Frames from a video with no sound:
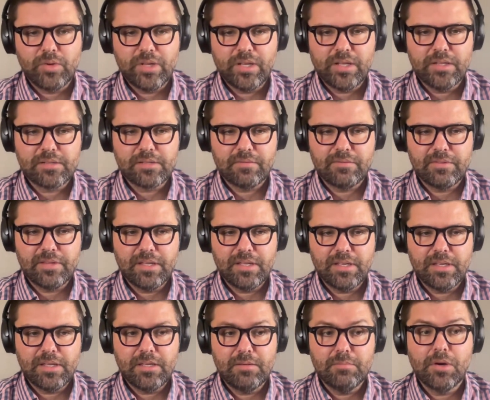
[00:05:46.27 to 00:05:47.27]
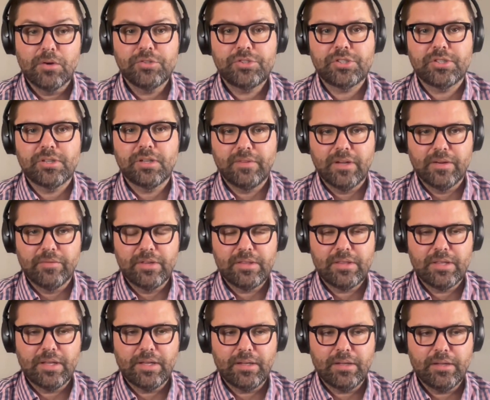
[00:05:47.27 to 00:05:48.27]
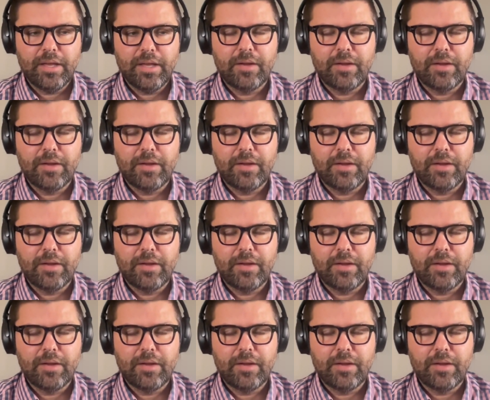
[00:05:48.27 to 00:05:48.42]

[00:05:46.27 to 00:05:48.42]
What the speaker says: weeds of the emotion of everything.